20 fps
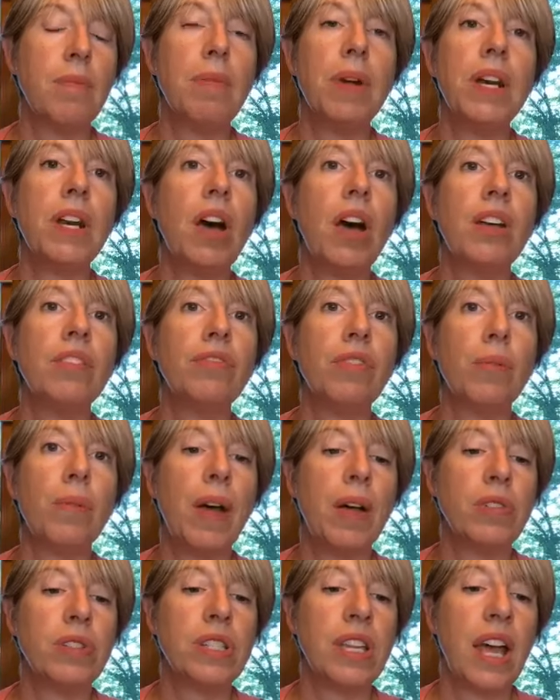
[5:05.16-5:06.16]
but not from
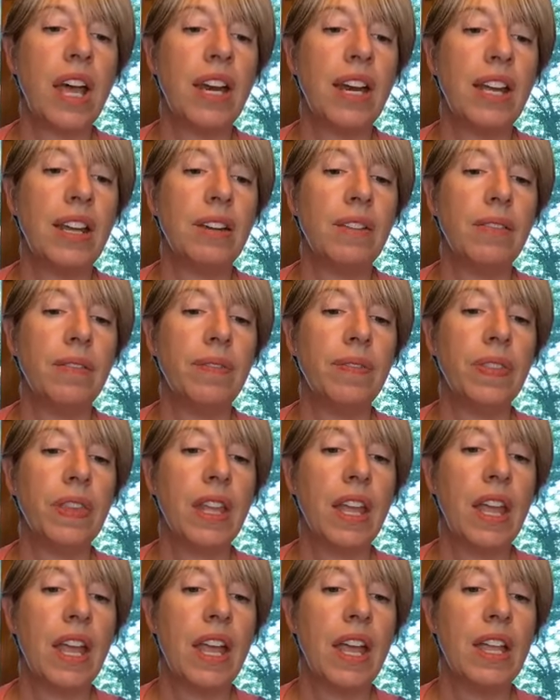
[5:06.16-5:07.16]
outside it.
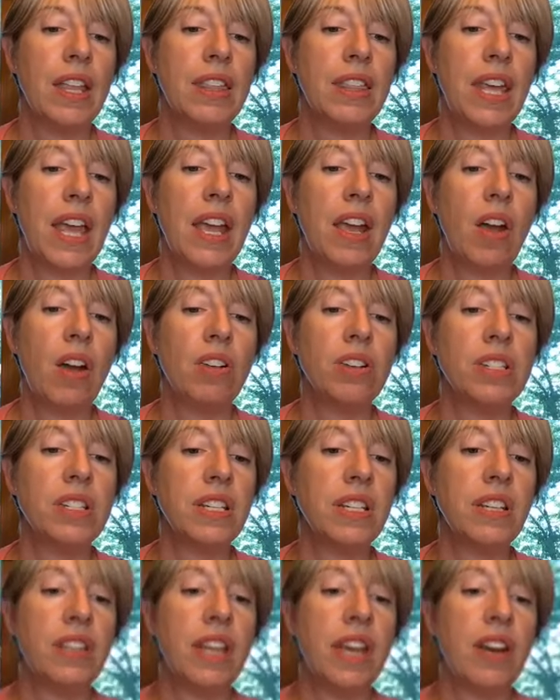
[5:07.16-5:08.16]
They are
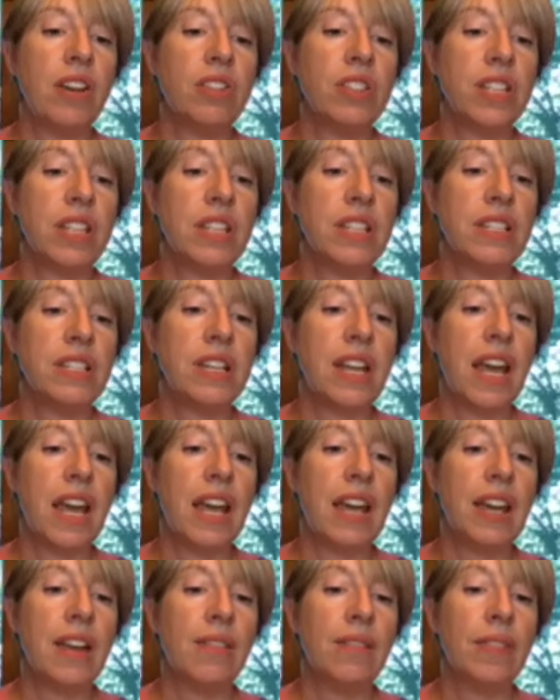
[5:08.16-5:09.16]
still there to this
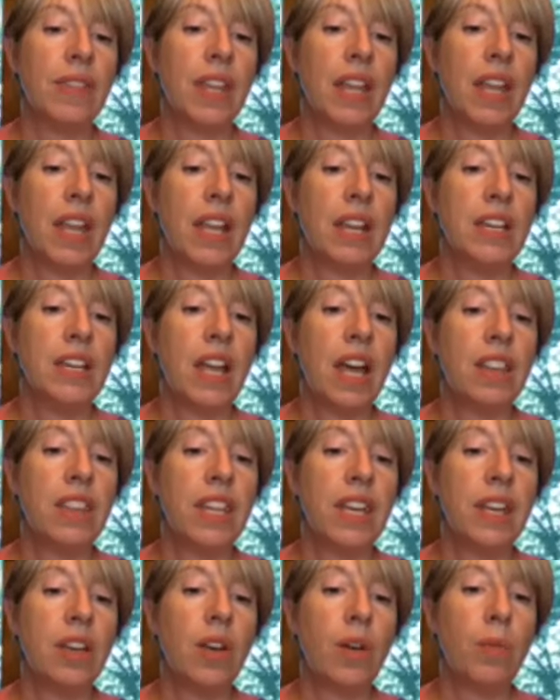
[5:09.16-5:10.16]
day.
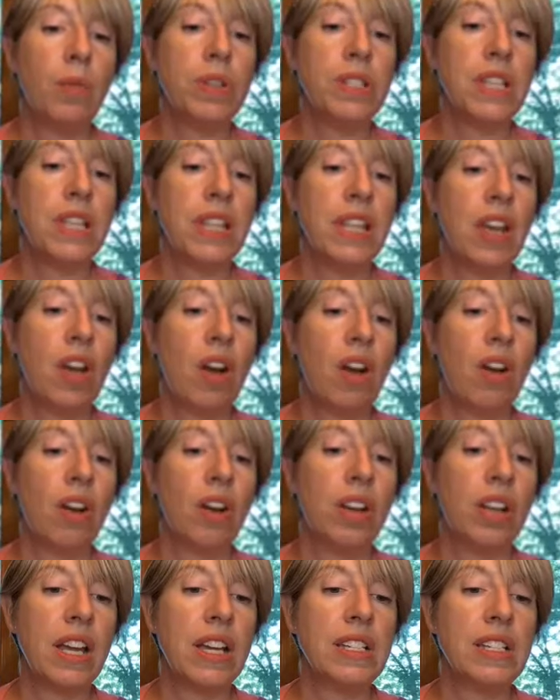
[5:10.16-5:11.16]
Nothing was in the
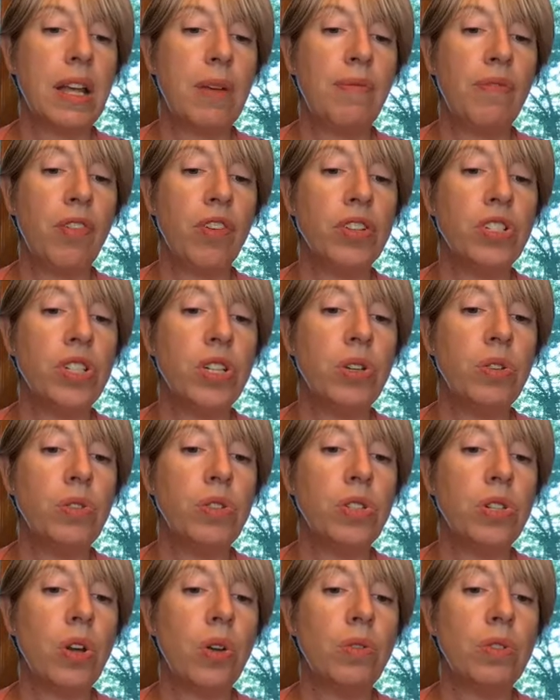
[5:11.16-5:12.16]
ark except for 2
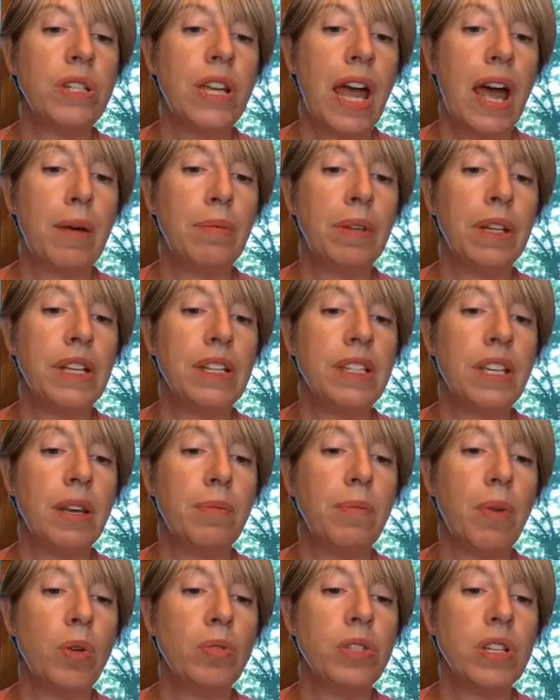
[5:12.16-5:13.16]
stone tablets
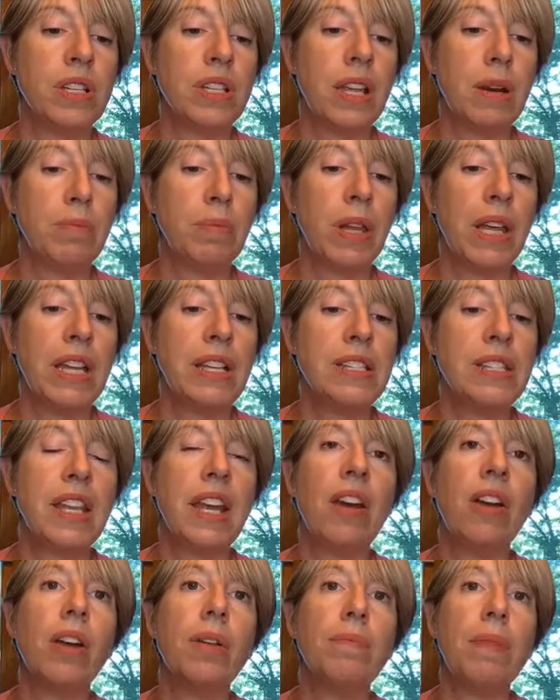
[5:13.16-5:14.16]
that Moses had placed
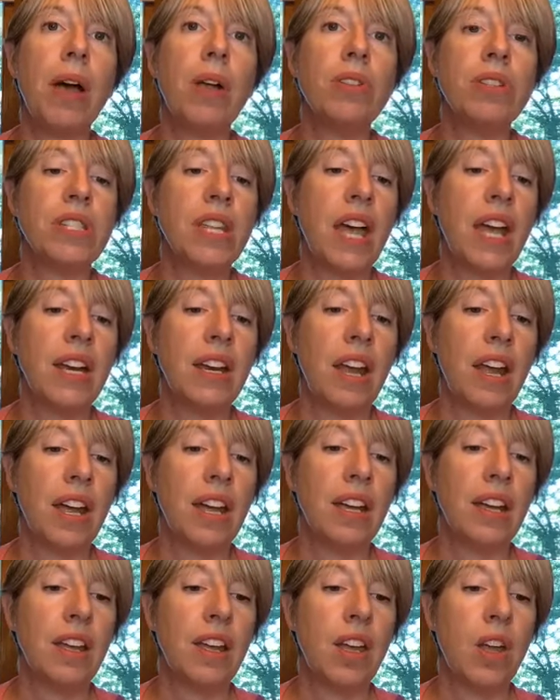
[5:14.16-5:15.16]
there at Mount
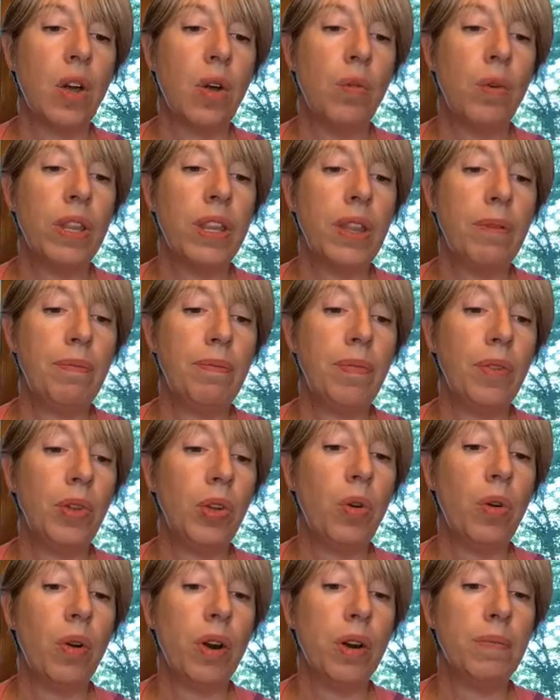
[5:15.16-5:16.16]
Sinai when the
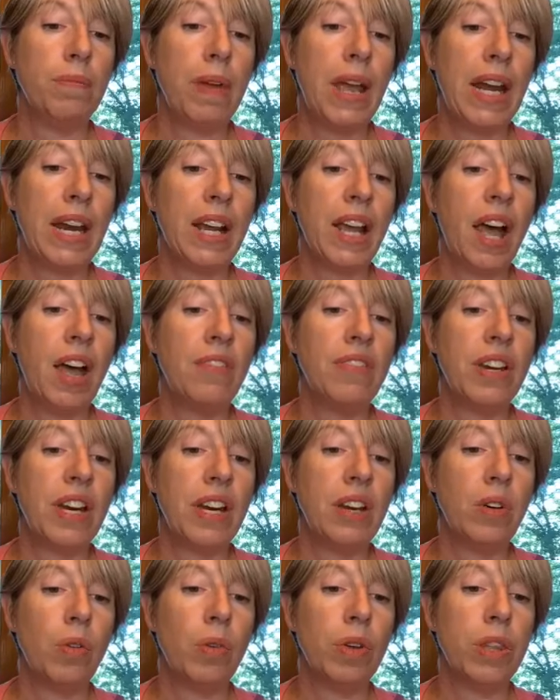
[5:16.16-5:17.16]
Lord made a
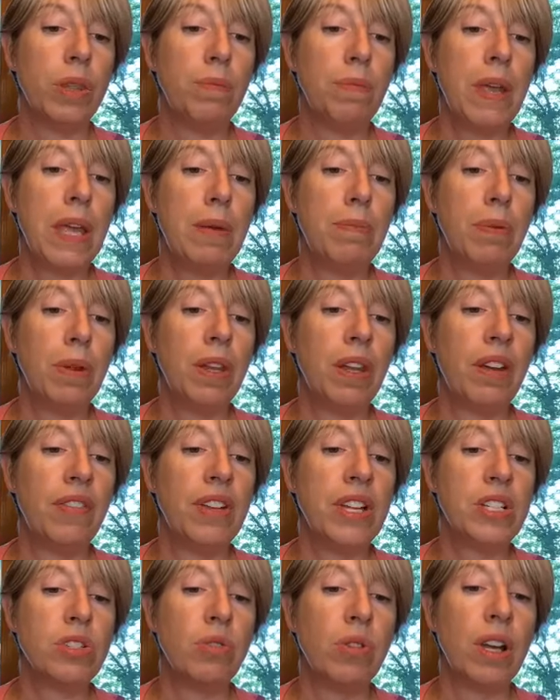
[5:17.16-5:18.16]
covenant with the people of
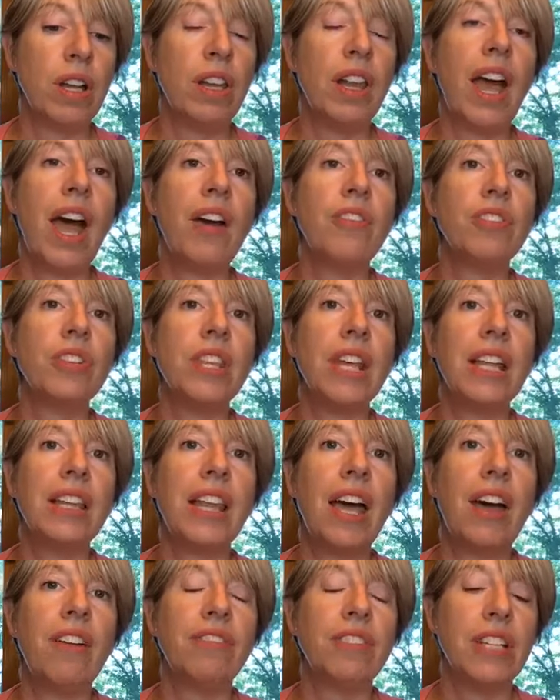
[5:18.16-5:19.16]
Israel after they
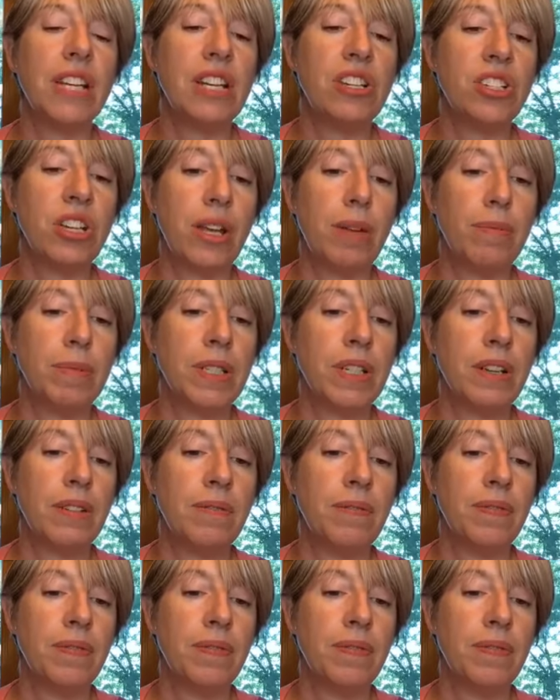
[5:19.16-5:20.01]
left Egypt.